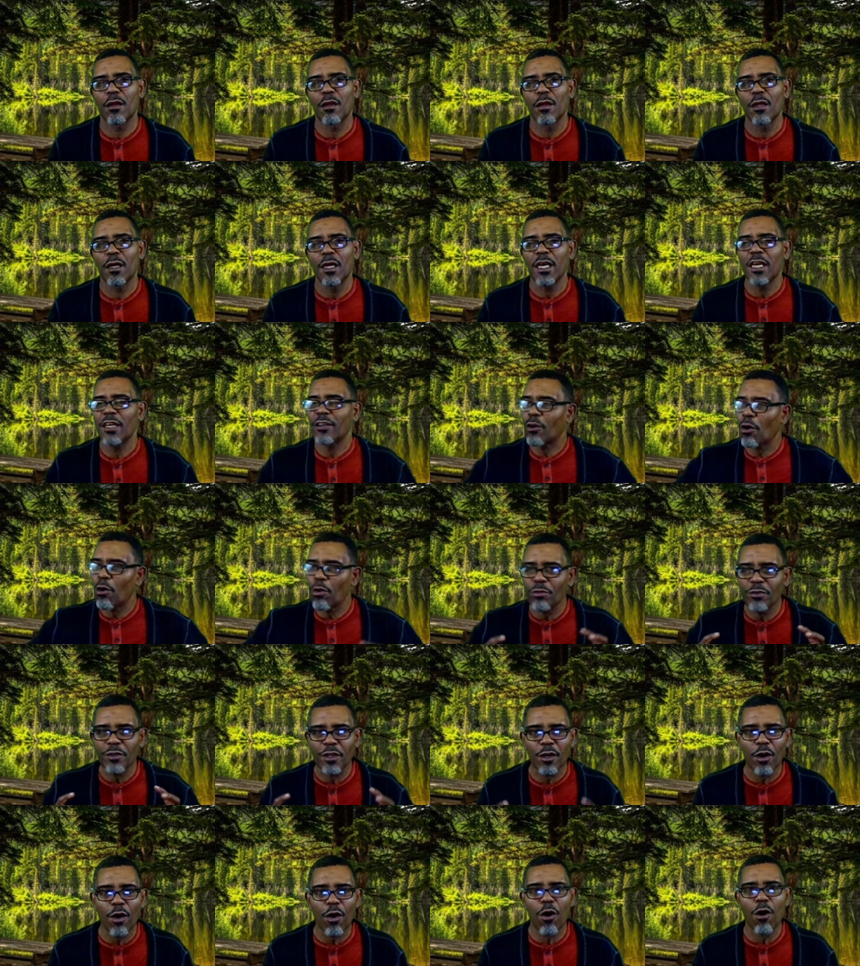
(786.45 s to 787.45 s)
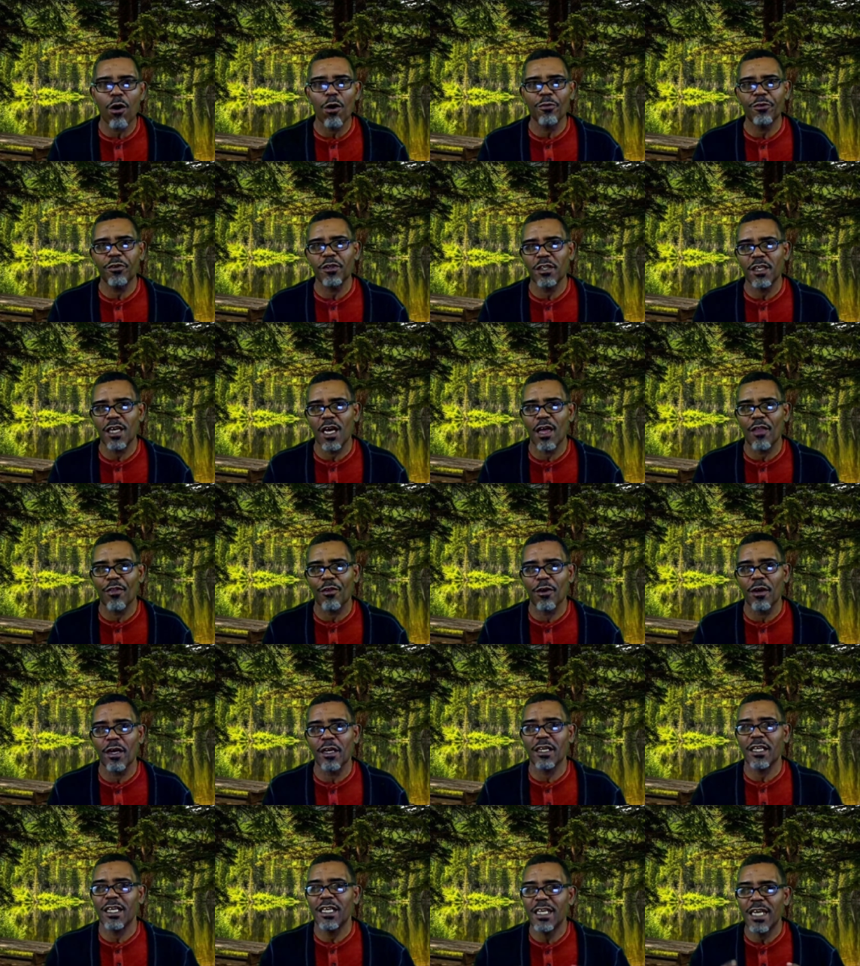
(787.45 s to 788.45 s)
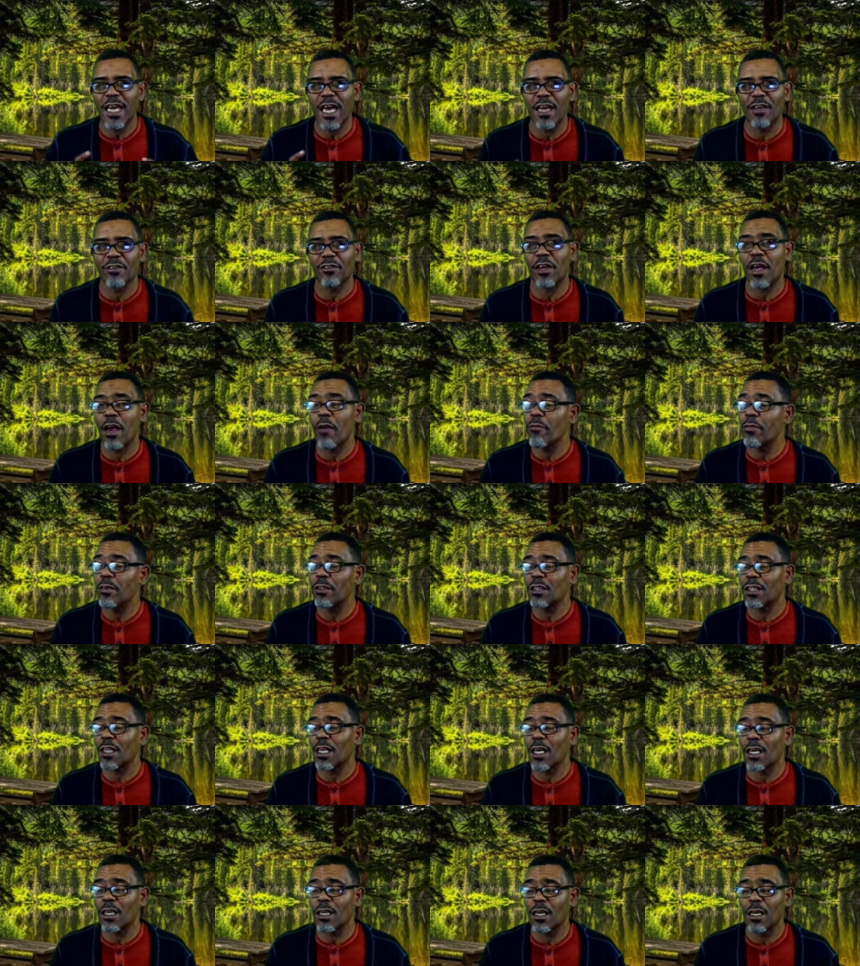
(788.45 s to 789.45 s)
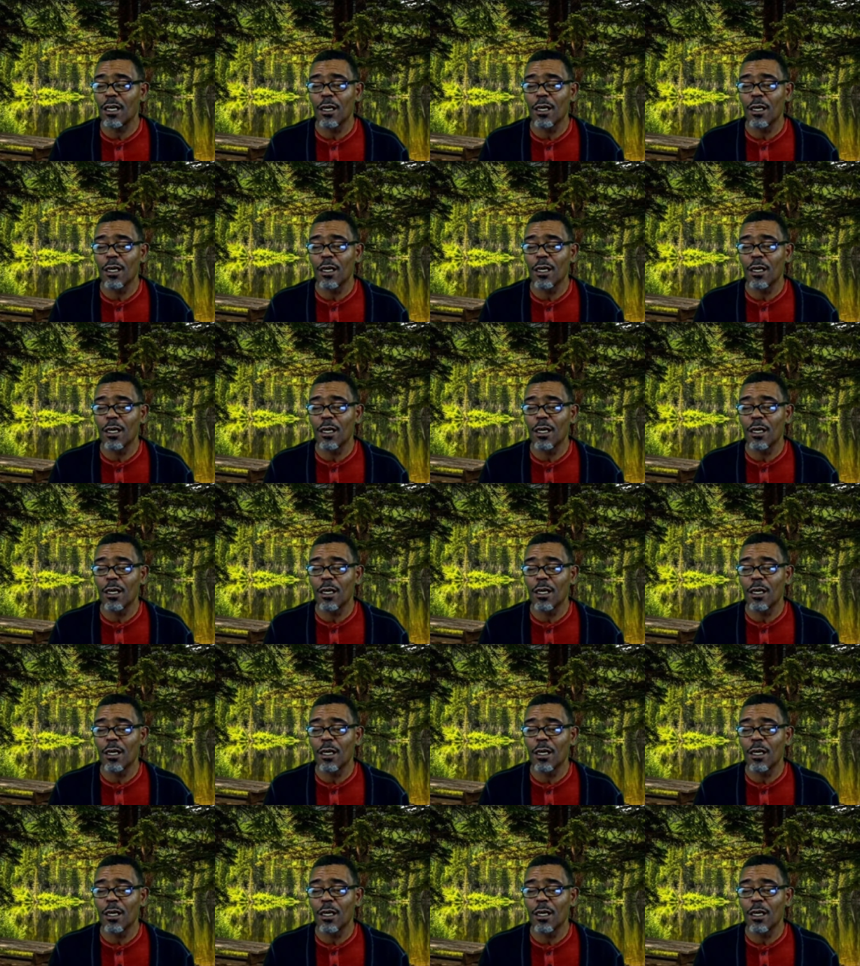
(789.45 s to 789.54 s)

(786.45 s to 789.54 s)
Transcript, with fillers: He's holding it all together, and He has everything